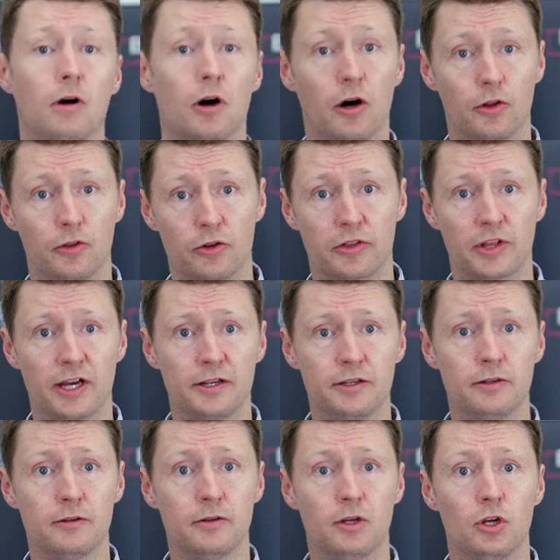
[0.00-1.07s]
On the other hand,
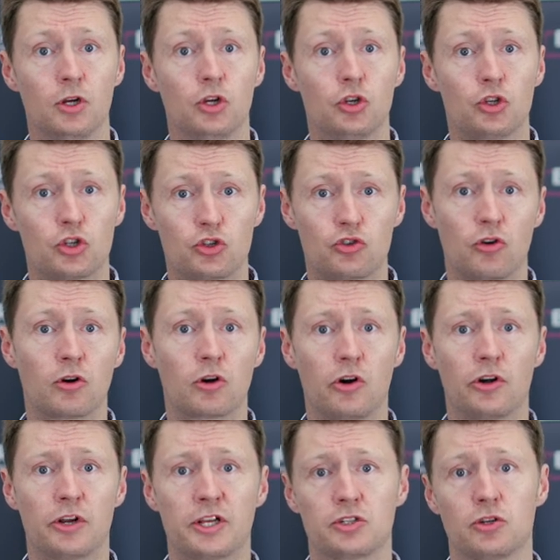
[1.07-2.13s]

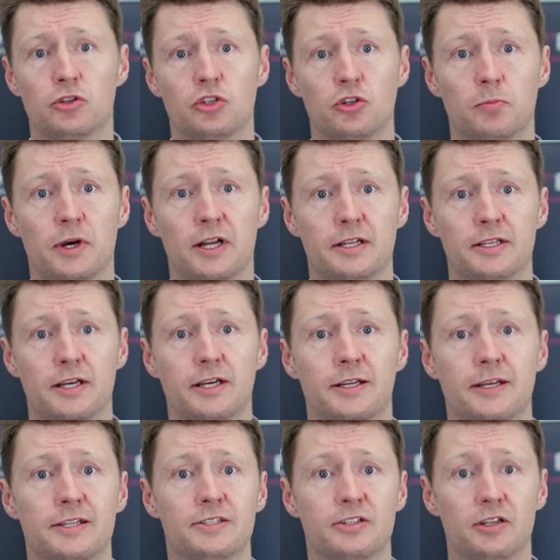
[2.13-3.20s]
StronGuard SR2 palisade
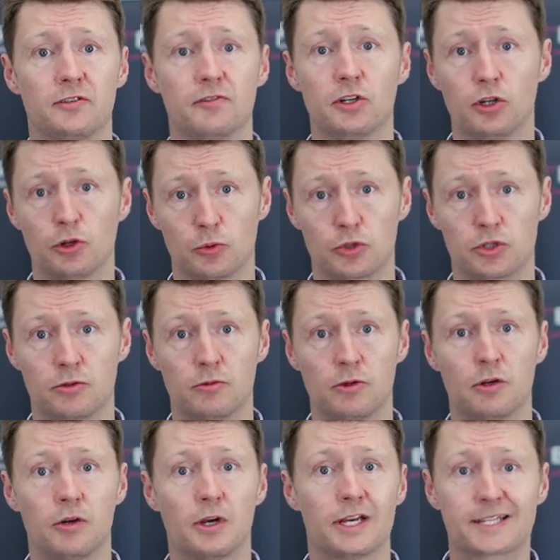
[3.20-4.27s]
is delivered loose,
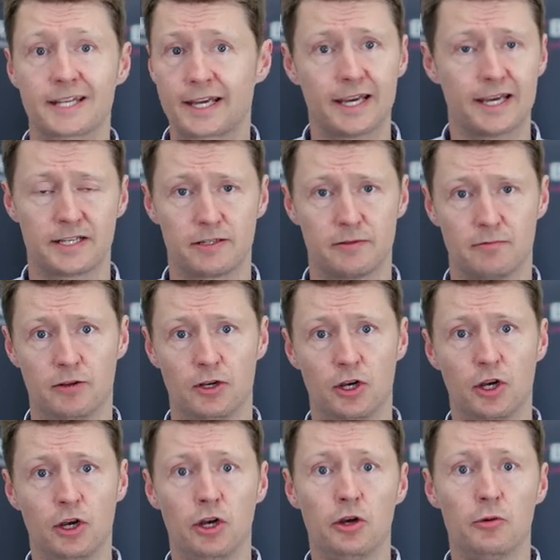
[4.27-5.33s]
as a kit,
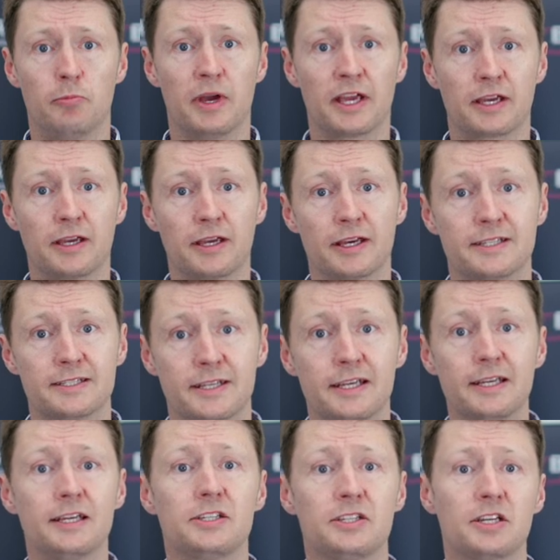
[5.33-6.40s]
making it
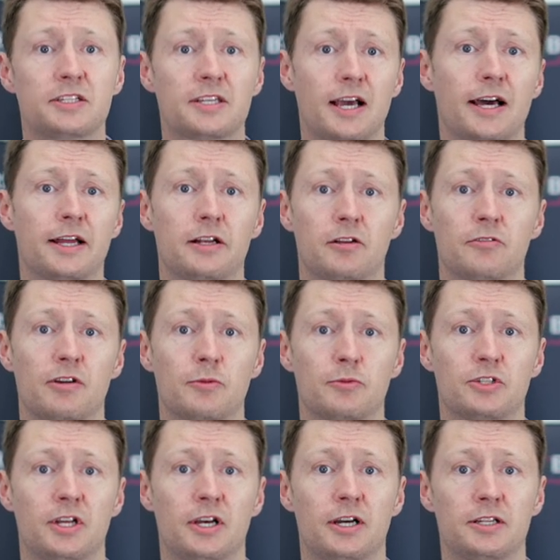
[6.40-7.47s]
easier to handle around
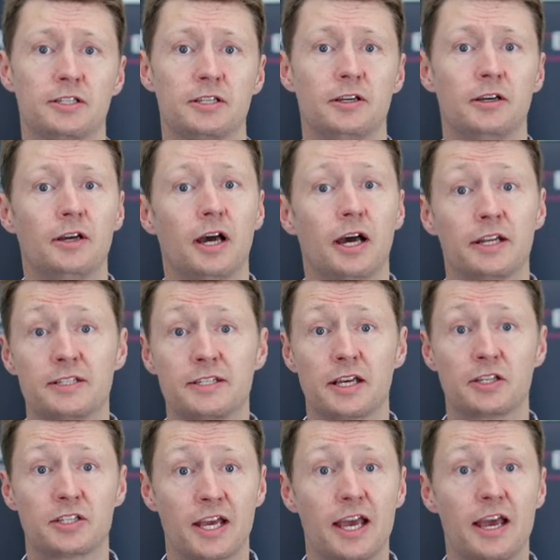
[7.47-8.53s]
site and
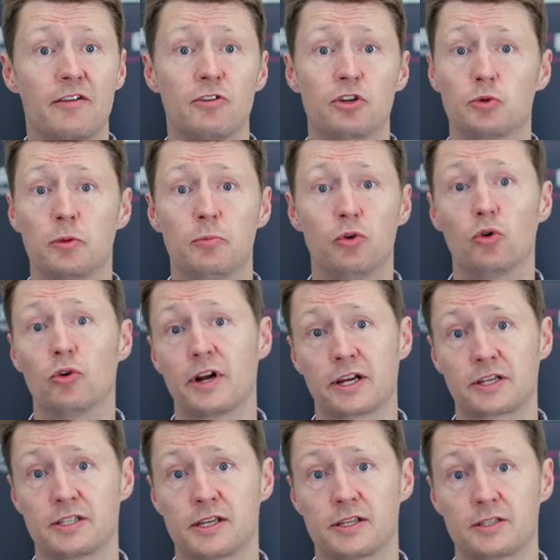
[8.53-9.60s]
take to areas with poor
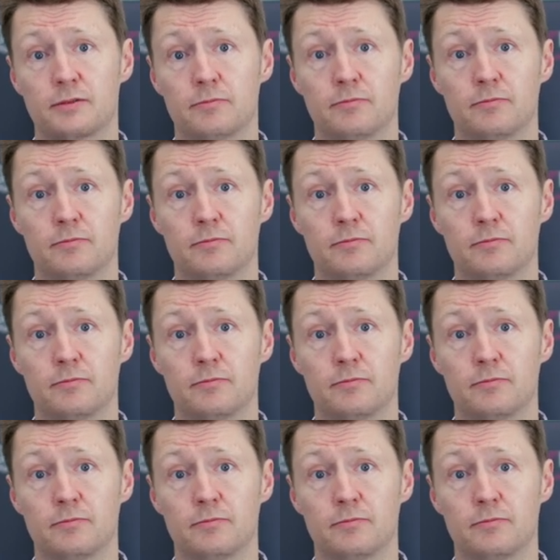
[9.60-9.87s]
access.